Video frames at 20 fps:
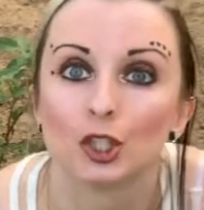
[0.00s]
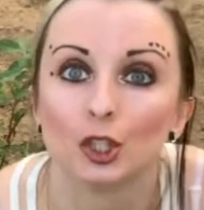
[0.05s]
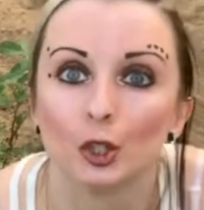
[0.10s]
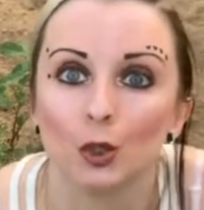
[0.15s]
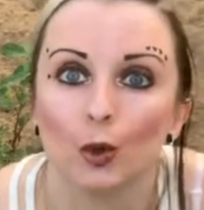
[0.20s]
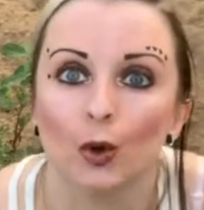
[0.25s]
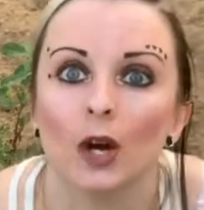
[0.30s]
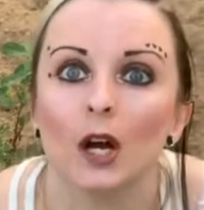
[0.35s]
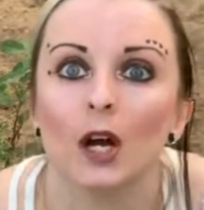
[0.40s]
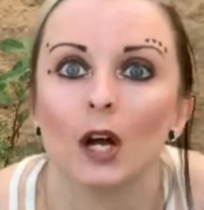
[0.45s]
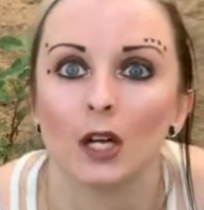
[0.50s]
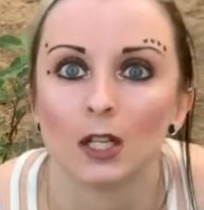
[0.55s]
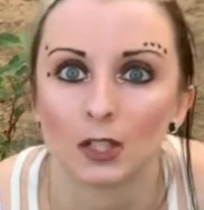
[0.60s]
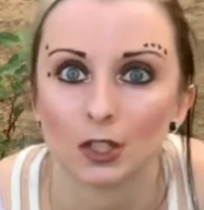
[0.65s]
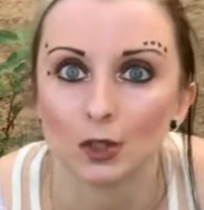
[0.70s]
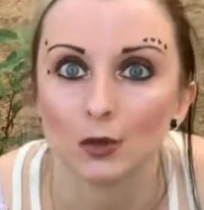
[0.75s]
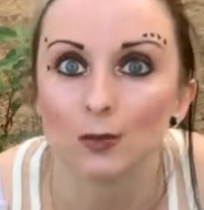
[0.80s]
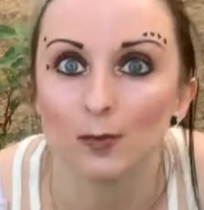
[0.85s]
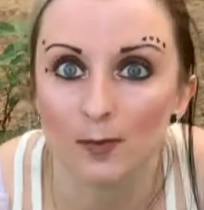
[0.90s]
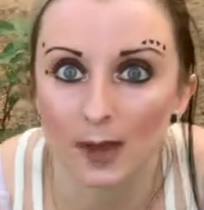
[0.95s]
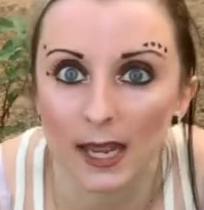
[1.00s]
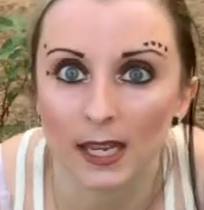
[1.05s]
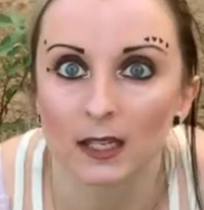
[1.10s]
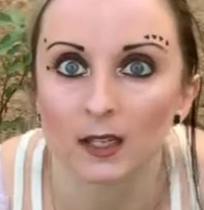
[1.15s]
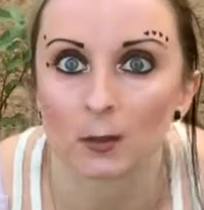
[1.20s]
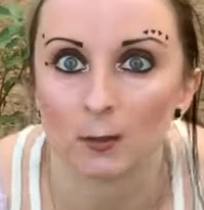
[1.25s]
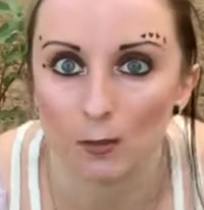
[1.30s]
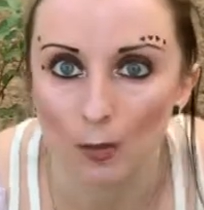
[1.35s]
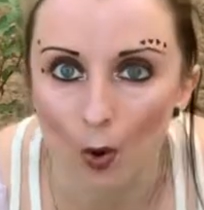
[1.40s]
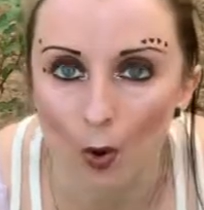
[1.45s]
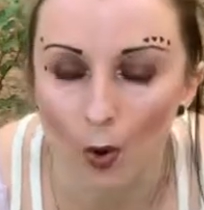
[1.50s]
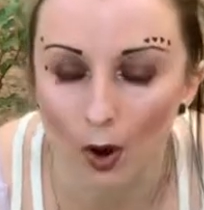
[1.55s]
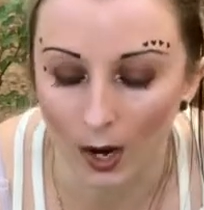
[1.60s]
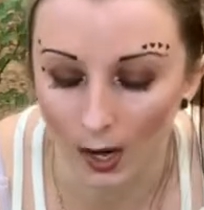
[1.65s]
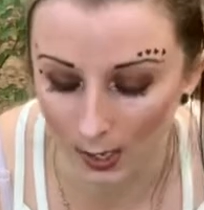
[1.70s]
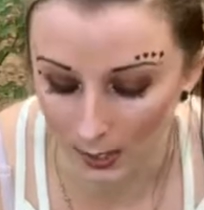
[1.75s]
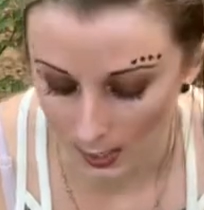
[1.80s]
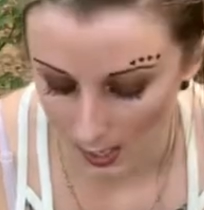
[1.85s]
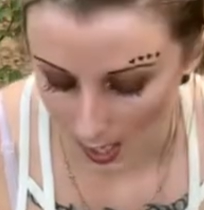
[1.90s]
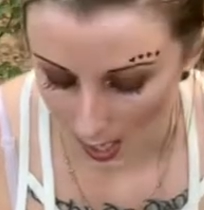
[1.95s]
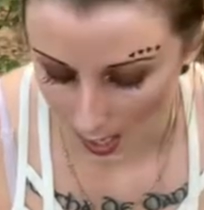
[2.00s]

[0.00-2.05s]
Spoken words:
to make more.